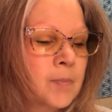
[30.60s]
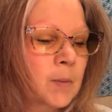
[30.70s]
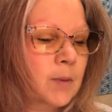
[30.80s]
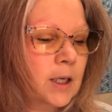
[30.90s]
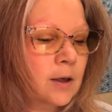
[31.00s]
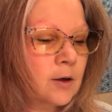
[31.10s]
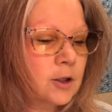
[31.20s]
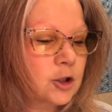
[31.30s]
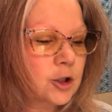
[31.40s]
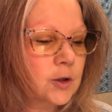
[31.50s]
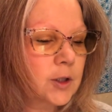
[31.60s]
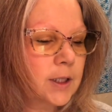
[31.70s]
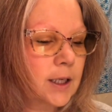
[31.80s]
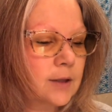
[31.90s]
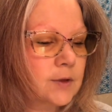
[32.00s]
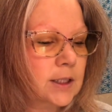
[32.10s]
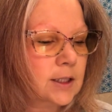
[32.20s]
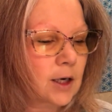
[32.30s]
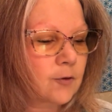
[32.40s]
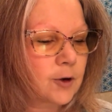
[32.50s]
being on a journey of
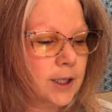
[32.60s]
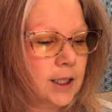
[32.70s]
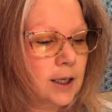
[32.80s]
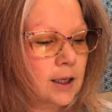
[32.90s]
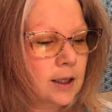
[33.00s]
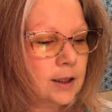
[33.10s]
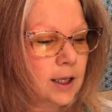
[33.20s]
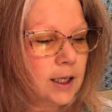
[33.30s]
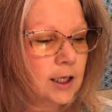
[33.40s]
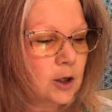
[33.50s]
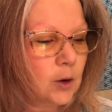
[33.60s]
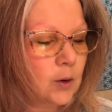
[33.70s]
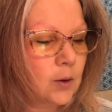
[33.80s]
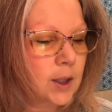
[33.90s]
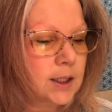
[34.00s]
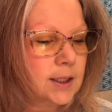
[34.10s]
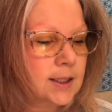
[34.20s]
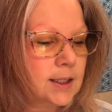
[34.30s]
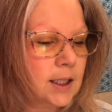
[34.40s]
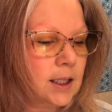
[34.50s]
discovery, letting go and
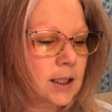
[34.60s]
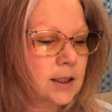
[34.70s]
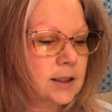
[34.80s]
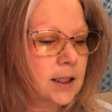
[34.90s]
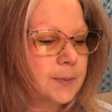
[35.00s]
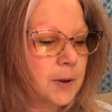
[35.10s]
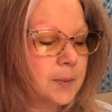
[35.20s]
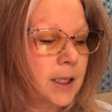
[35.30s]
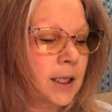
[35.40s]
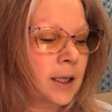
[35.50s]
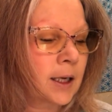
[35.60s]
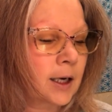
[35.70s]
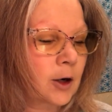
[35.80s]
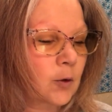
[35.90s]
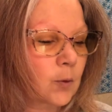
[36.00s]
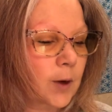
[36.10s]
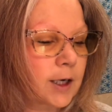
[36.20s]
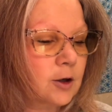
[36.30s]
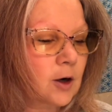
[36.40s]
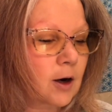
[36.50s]
seeking a deeper meaning and
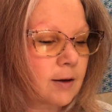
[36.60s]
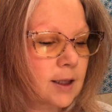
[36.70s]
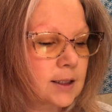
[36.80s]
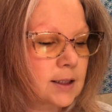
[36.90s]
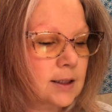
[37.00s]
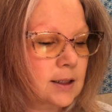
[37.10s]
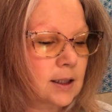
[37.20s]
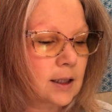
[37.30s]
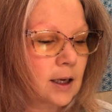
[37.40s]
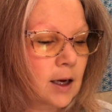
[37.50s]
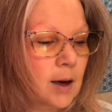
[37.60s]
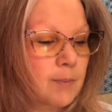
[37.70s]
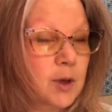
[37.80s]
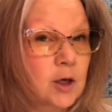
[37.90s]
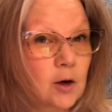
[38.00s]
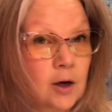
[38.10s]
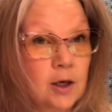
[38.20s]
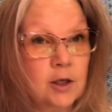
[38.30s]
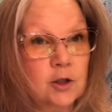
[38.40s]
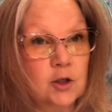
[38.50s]
greater authenticity
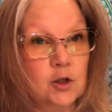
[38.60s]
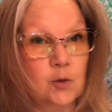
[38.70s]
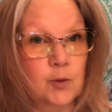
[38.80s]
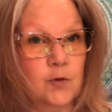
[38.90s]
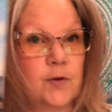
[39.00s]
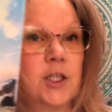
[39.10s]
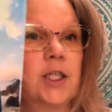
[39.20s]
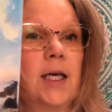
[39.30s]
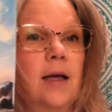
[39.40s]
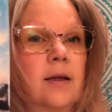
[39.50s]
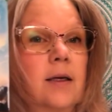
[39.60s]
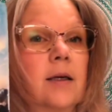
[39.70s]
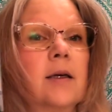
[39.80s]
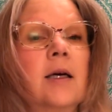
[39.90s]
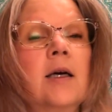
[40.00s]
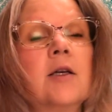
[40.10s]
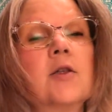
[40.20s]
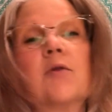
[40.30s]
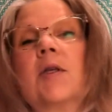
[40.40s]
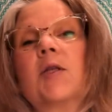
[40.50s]
beyond superficiality.
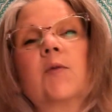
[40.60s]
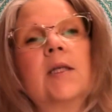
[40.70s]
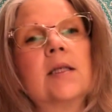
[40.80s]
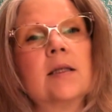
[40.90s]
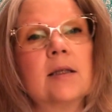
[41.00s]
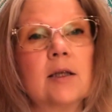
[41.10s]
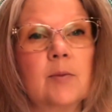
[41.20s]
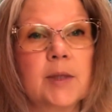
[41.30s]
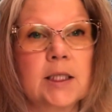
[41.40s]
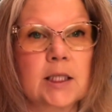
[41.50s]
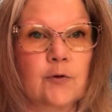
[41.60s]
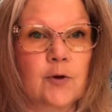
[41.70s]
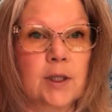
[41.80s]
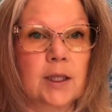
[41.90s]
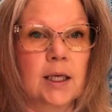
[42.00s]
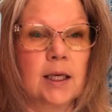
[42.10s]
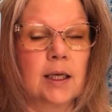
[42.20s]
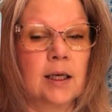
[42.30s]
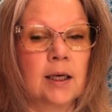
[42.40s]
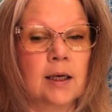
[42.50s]
So this one is a little bit different
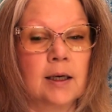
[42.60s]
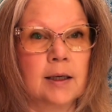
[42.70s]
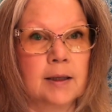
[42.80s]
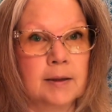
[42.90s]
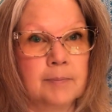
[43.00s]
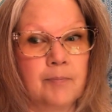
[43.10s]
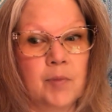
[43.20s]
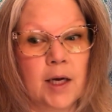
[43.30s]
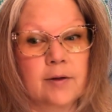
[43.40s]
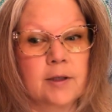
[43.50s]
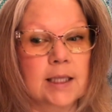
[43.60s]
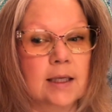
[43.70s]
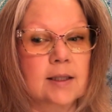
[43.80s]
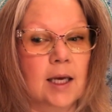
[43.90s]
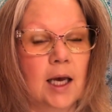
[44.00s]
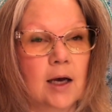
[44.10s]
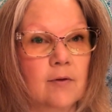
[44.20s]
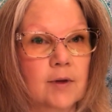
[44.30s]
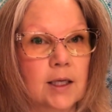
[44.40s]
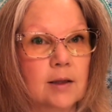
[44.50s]
than um, other decks I have.
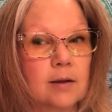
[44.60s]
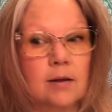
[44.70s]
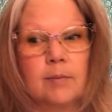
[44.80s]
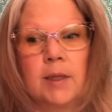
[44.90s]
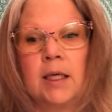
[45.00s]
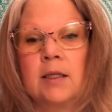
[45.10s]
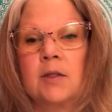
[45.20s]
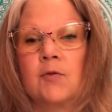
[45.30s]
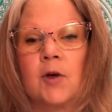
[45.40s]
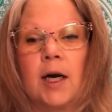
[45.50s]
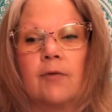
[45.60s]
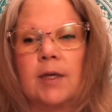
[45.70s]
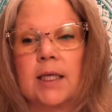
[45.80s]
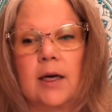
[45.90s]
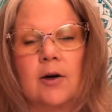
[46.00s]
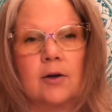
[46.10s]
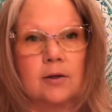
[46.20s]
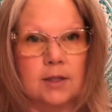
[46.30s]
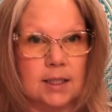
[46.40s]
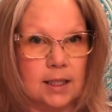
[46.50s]
Like the, the meanings for every deck are
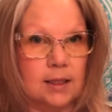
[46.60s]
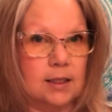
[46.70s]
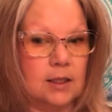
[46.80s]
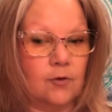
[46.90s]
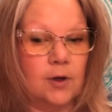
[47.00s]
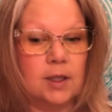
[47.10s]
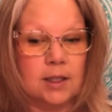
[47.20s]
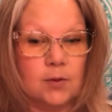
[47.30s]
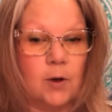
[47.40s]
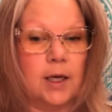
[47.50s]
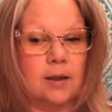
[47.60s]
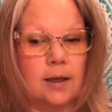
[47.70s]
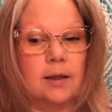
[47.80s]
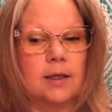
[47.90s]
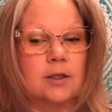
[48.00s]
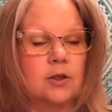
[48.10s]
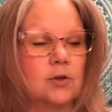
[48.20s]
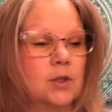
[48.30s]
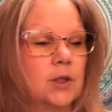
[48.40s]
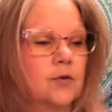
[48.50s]
slightly different. That's why I like to
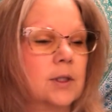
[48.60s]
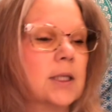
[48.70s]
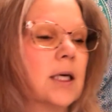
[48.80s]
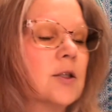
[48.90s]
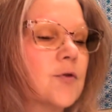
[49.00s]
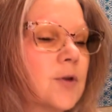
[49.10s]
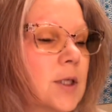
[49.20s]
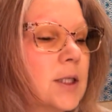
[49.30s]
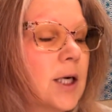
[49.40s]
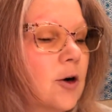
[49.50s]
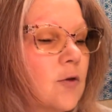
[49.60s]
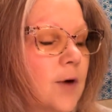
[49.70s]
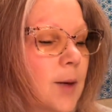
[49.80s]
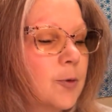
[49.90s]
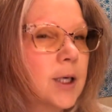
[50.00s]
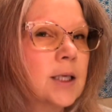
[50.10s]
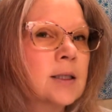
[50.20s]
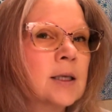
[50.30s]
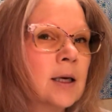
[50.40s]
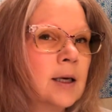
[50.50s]
use different decks for these tarot vibe
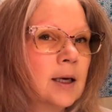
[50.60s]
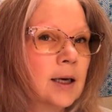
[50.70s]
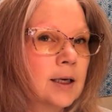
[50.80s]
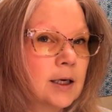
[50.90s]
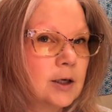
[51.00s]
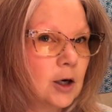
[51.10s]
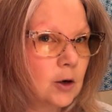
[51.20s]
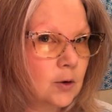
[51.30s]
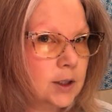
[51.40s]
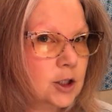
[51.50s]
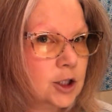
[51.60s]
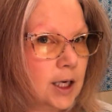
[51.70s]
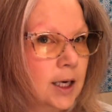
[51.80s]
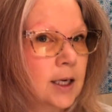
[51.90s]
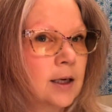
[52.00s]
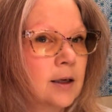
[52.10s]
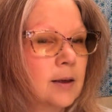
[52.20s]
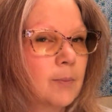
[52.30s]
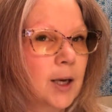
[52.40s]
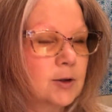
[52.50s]
readings. And I know it's shiny
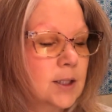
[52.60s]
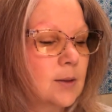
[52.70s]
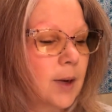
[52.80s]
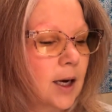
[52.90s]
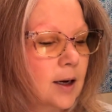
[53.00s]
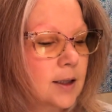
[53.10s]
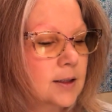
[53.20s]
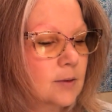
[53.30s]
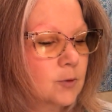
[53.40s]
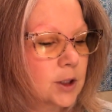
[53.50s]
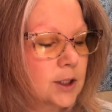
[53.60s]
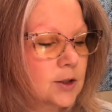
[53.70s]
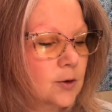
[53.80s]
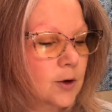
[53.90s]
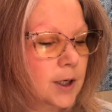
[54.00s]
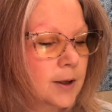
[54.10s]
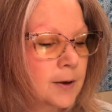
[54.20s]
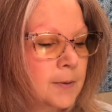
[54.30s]
and bouncing back, guys. I'm really sorry.